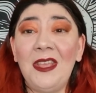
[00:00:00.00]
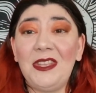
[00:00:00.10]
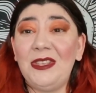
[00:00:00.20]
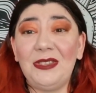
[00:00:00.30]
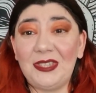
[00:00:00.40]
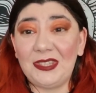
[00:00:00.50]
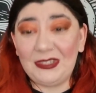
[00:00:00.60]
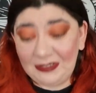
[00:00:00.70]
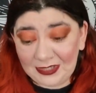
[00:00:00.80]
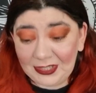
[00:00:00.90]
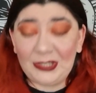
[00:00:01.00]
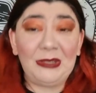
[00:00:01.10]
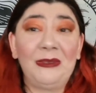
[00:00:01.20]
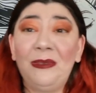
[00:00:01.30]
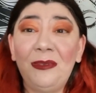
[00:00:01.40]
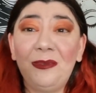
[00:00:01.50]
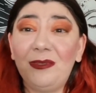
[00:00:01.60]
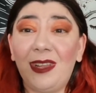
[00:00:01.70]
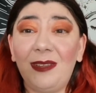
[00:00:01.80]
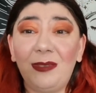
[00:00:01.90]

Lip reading: used to do, like